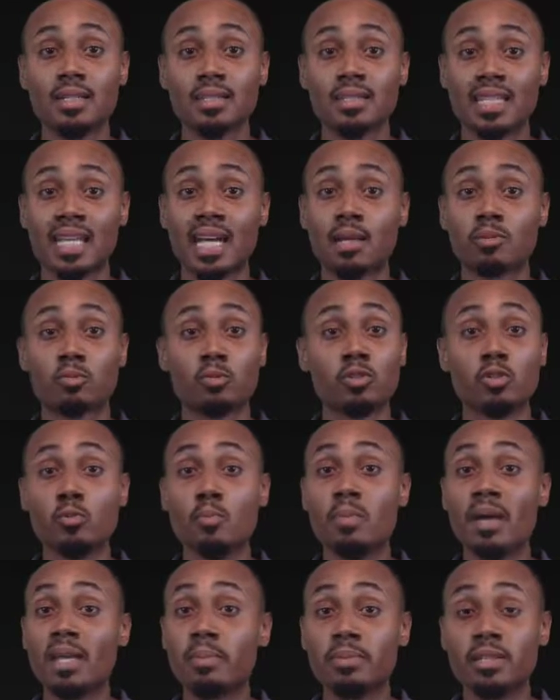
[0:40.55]
times where you
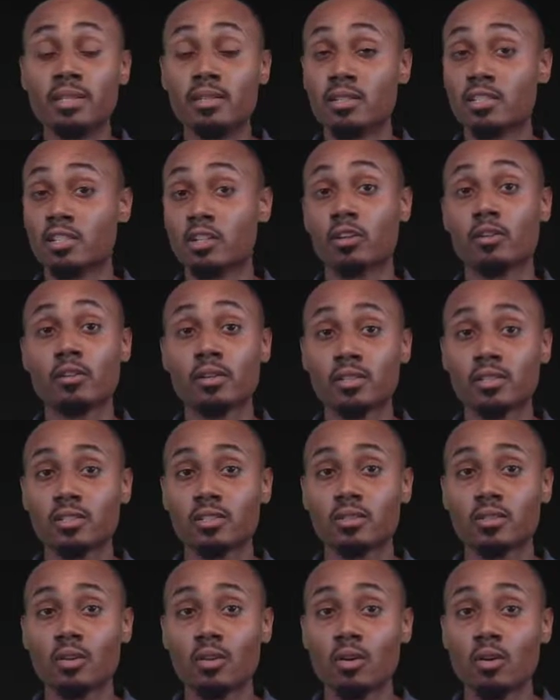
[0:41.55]
may be discouraged,
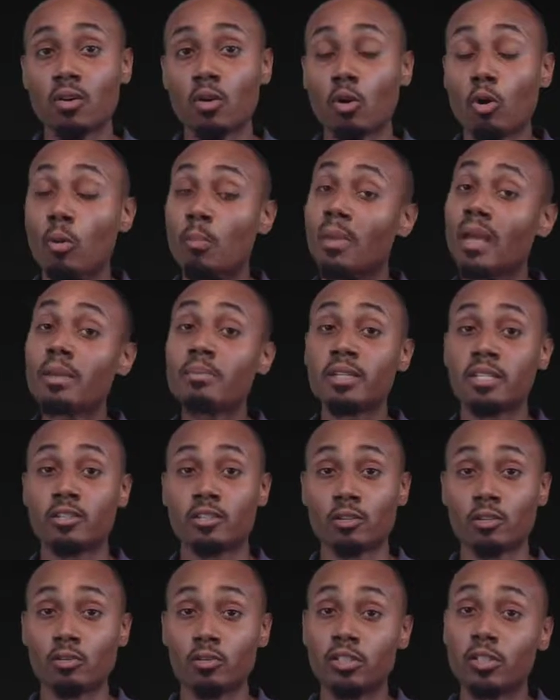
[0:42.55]
or may be
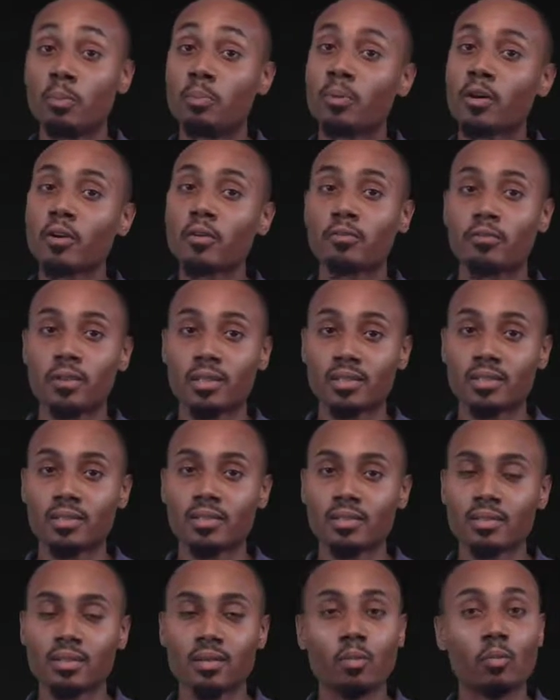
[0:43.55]
told you're perfect
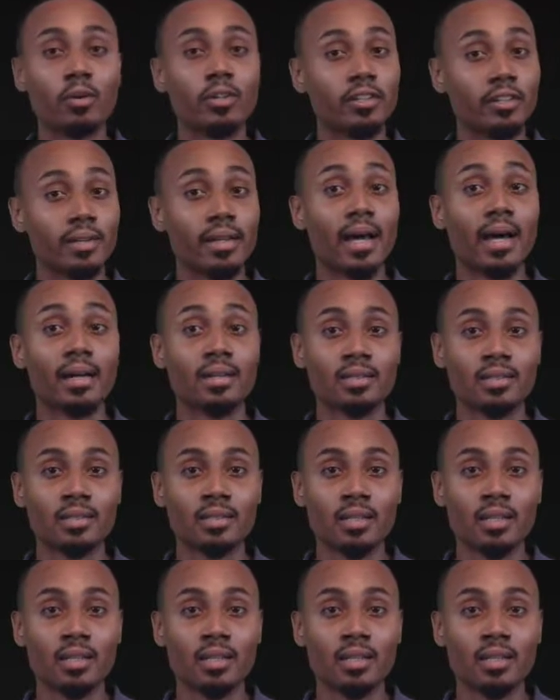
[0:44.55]
when you're not.